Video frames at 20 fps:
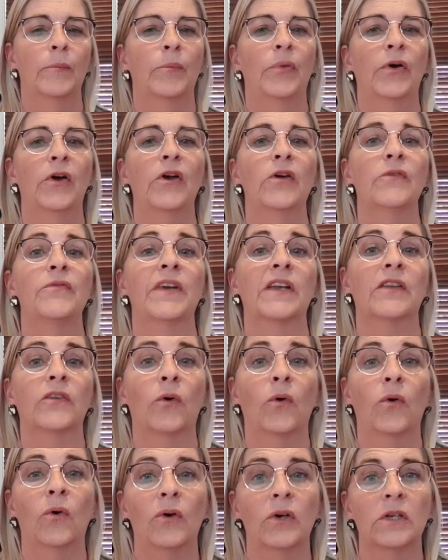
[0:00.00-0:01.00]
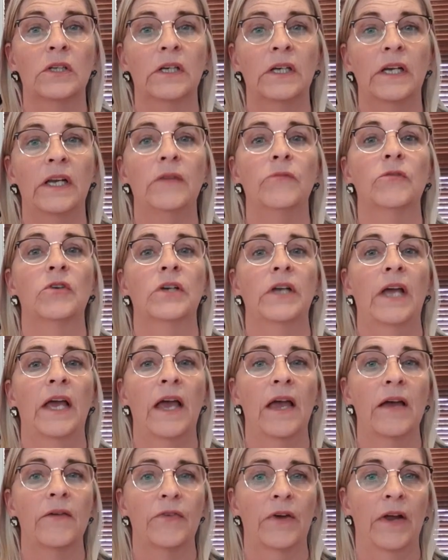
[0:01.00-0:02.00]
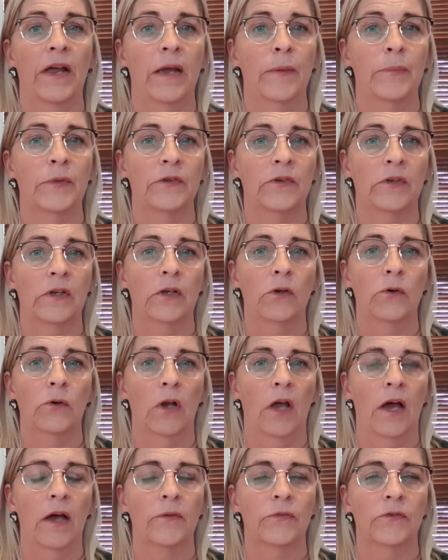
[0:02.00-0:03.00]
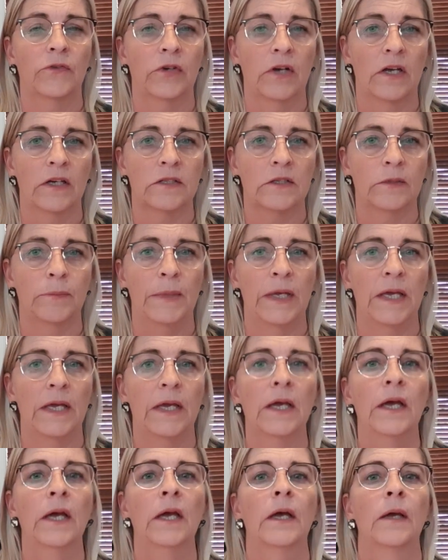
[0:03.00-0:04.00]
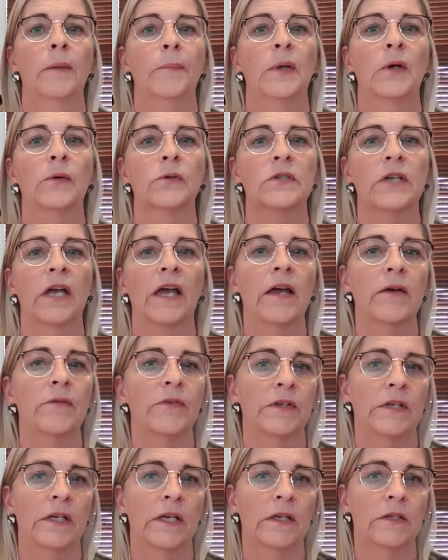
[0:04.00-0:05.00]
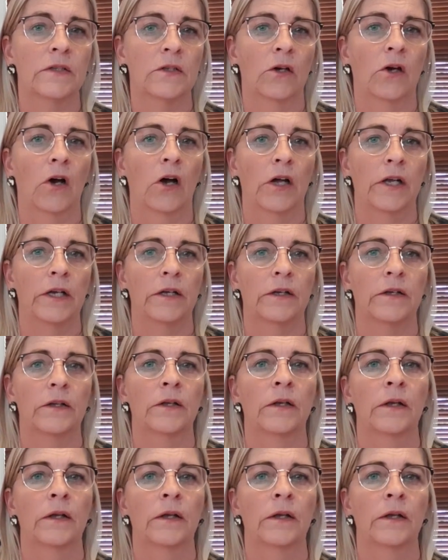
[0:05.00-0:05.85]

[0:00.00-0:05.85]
perfect order in whatever happens in your life, trust me, because everything is guided